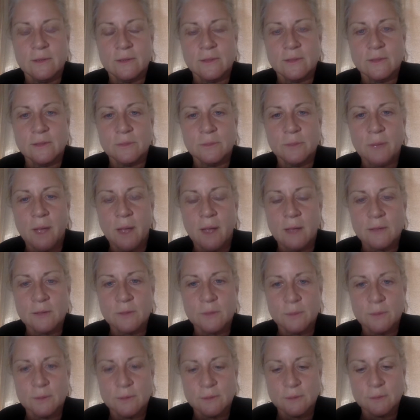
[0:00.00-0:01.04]
it's
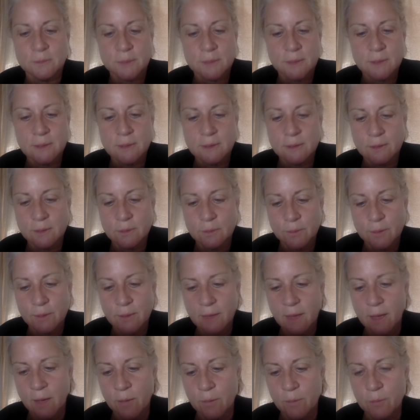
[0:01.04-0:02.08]
impossible to be here
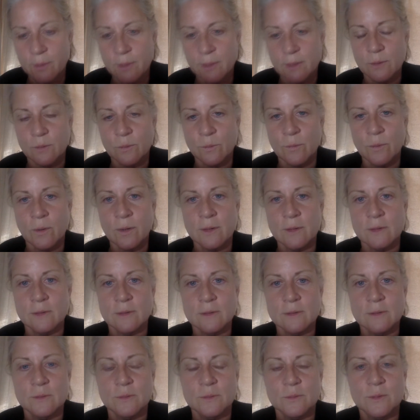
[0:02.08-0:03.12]
without being
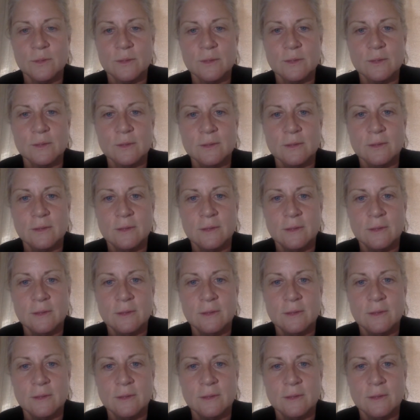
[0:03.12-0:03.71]
one with